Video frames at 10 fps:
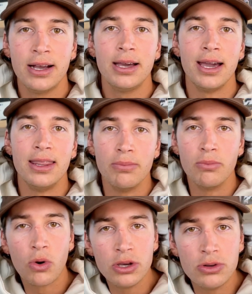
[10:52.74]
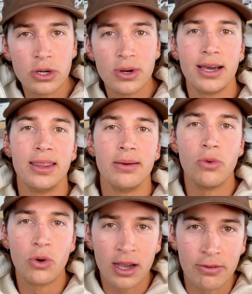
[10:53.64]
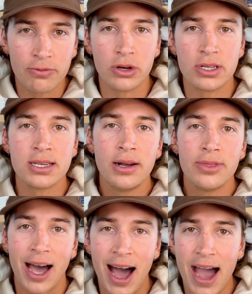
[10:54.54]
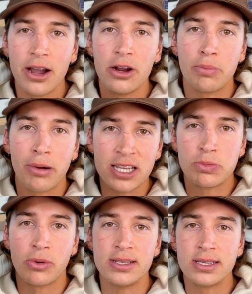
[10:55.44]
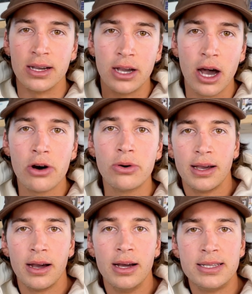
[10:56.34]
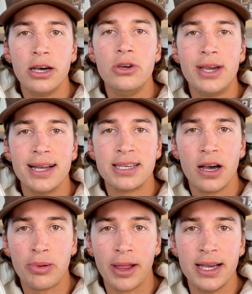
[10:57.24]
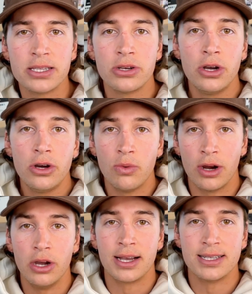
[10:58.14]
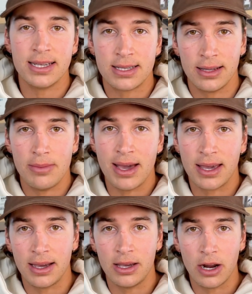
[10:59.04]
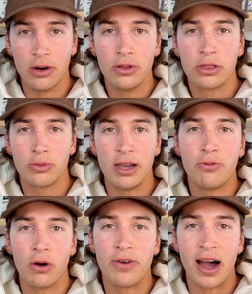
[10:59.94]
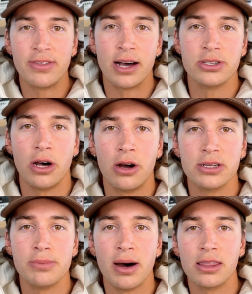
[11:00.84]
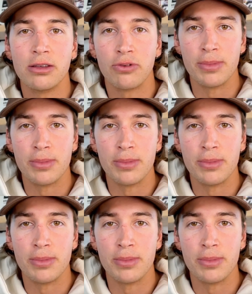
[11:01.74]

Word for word: And the more you do it and the more it converts, the higher your price points can go until you get to a place where you're consistently making, you know, three, four, five thousand dollars a month from